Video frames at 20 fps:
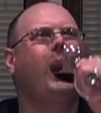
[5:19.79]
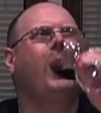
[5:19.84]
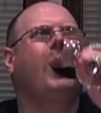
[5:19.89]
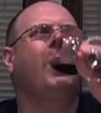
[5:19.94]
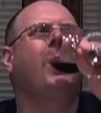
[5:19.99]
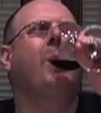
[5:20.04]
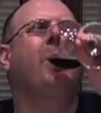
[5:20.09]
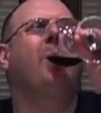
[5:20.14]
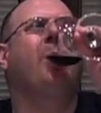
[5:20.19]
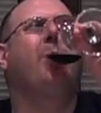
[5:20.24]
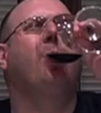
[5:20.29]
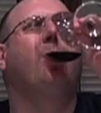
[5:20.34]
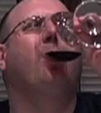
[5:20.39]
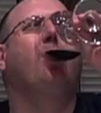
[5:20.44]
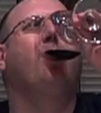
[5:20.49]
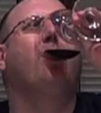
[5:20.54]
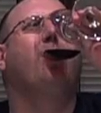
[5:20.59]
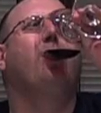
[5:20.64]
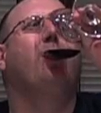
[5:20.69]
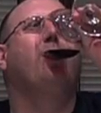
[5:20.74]

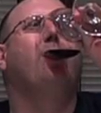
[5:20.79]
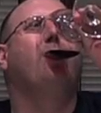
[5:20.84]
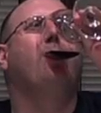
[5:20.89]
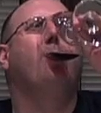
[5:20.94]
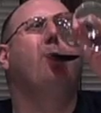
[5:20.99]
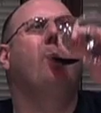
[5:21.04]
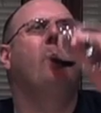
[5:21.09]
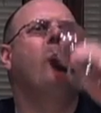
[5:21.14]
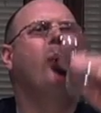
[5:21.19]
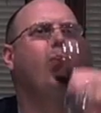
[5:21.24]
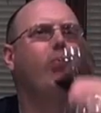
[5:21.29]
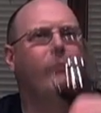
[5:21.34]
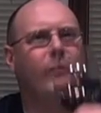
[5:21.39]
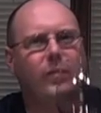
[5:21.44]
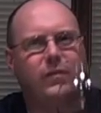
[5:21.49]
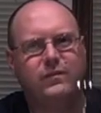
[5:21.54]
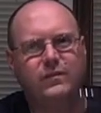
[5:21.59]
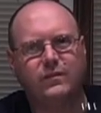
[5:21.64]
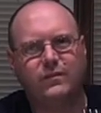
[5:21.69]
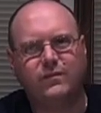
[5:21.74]

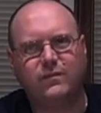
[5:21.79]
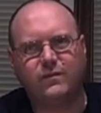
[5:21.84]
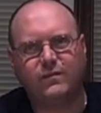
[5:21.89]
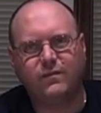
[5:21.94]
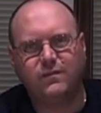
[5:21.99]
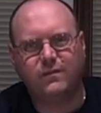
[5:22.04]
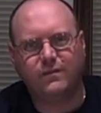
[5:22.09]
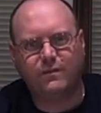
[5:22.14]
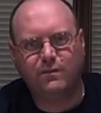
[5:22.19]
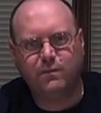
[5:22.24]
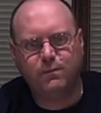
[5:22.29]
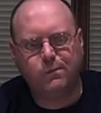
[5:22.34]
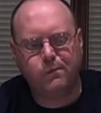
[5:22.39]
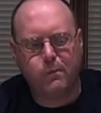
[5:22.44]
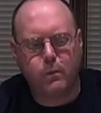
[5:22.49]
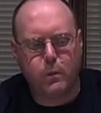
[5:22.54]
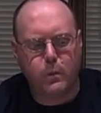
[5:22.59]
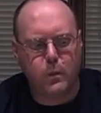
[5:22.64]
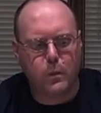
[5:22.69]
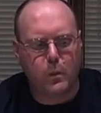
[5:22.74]

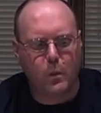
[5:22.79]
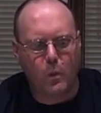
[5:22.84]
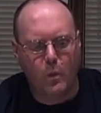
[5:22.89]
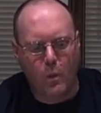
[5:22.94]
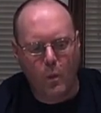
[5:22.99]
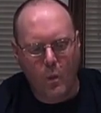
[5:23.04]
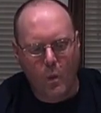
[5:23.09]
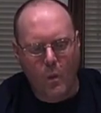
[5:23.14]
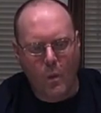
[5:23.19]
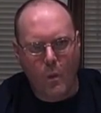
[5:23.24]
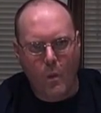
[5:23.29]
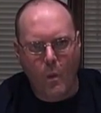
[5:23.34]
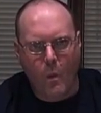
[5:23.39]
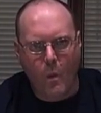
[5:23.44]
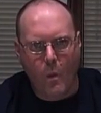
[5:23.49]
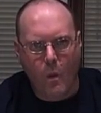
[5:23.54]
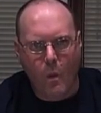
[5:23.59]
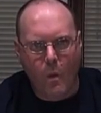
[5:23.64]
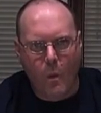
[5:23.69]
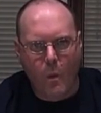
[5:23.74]

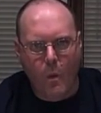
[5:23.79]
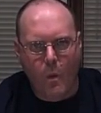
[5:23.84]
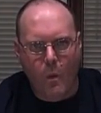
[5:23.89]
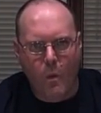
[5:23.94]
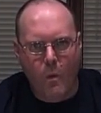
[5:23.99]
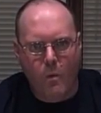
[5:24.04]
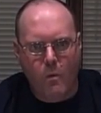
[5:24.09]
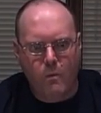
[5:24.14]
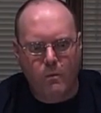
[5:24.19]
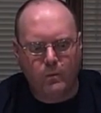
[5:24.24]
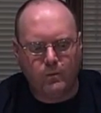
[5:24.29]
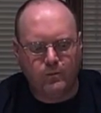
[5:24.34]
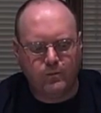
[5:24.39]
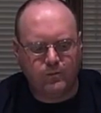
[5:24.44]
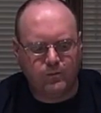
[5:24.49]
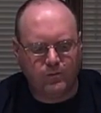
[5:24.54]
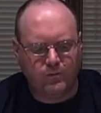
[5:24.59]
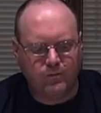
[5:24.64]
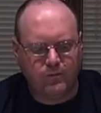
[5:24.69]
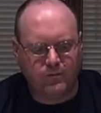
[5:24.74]

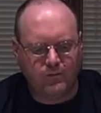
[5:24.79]
No one is speaking in this clip.